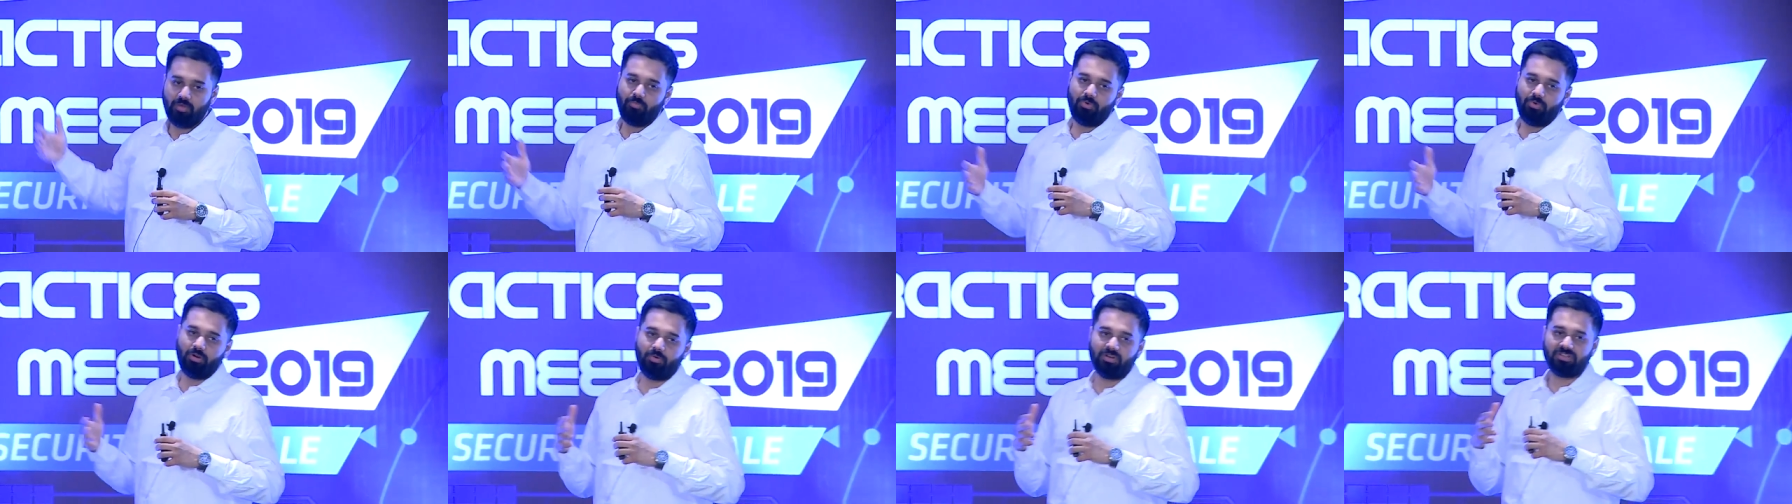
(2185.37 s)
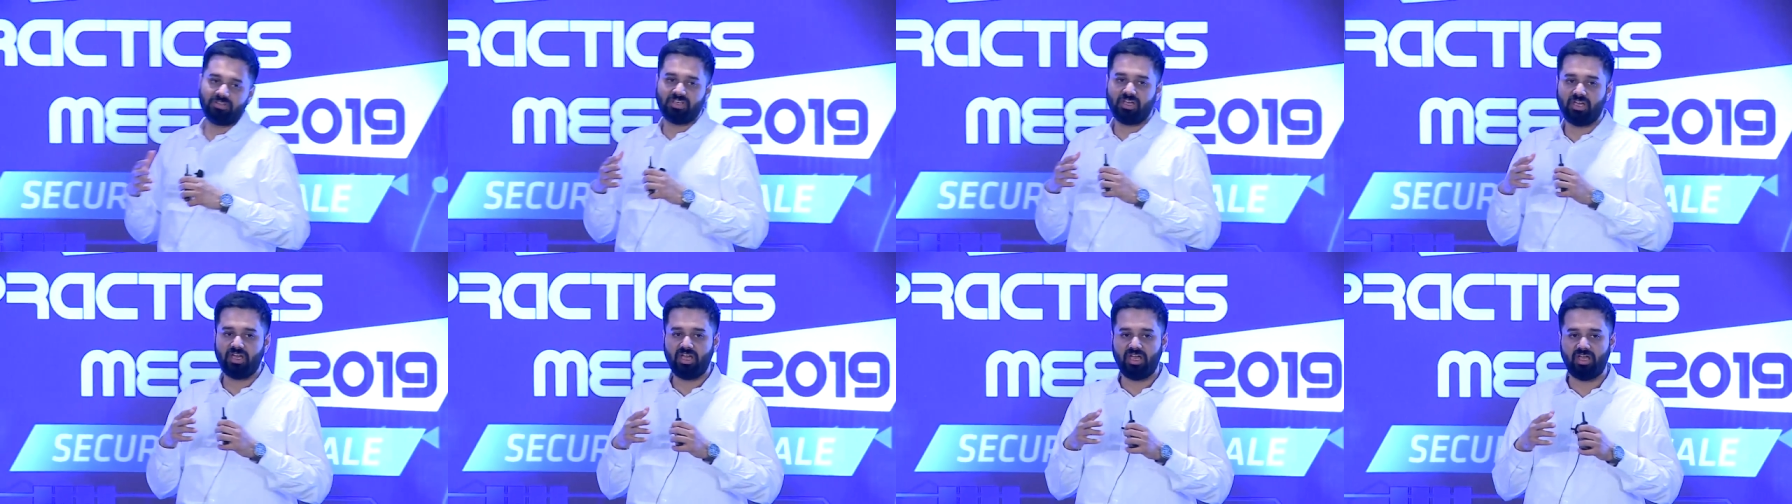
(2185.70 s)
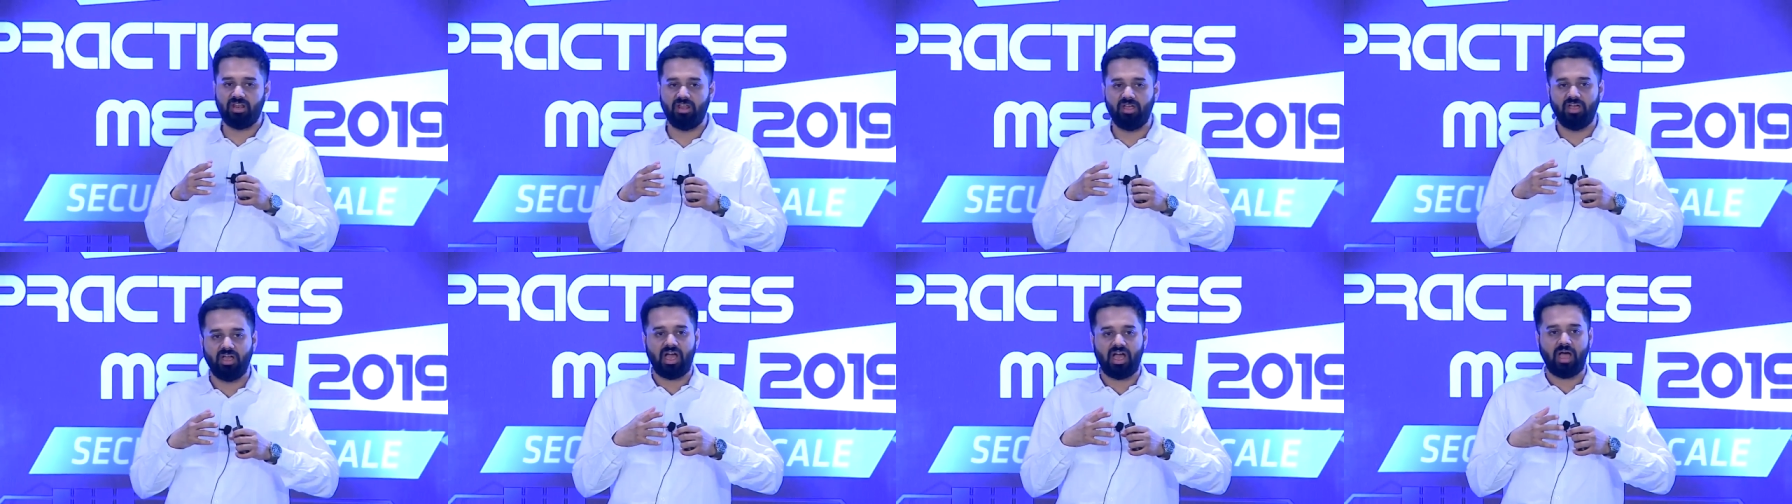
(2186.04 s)
We don't want to say,
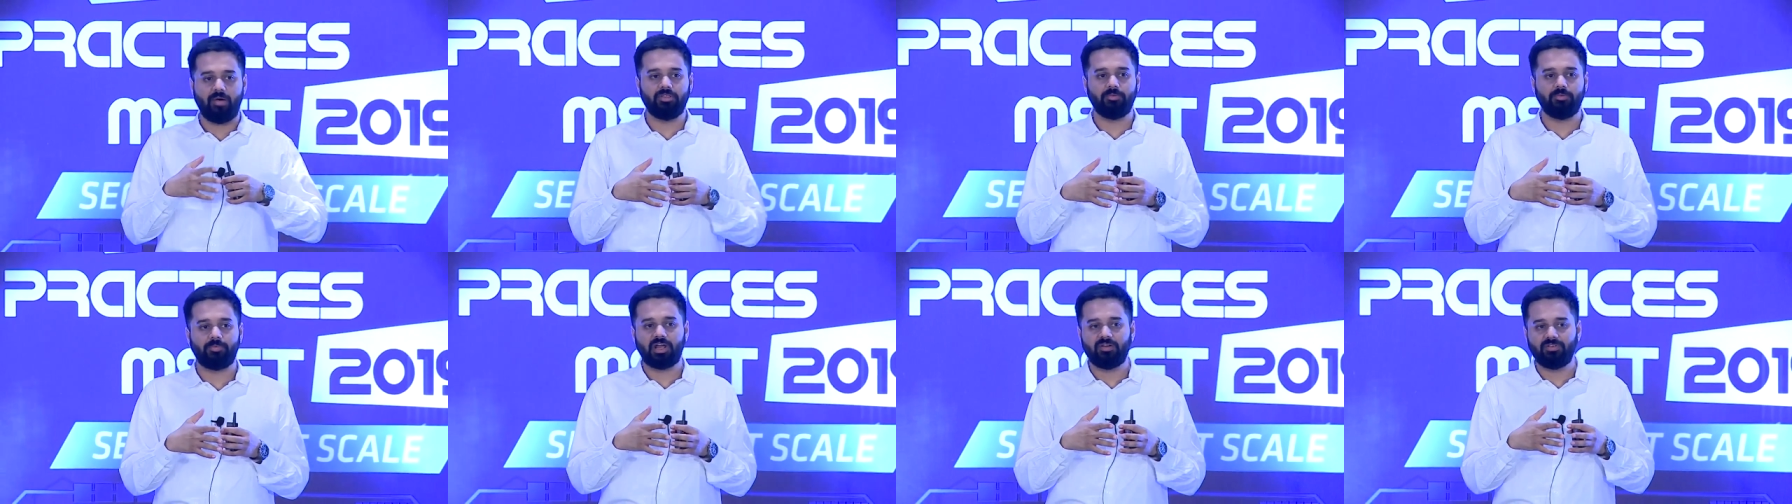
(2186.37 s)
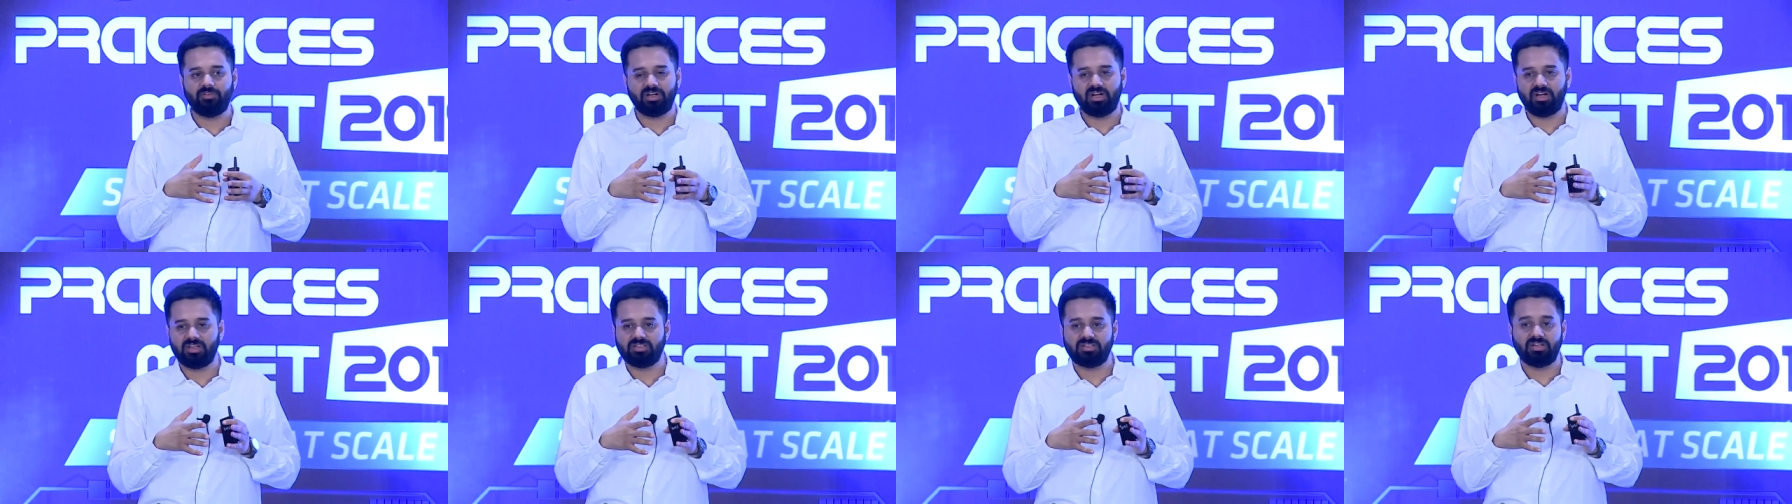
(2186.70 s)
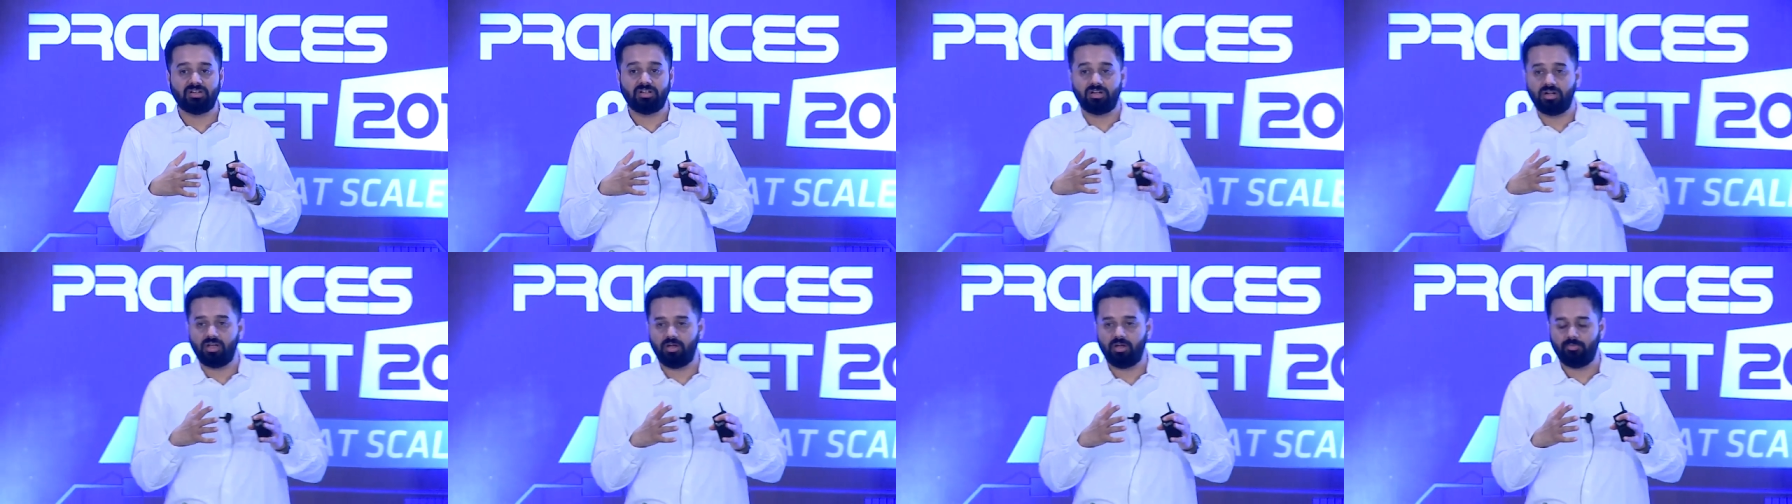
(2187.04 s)
hey, I'm in the private data center now,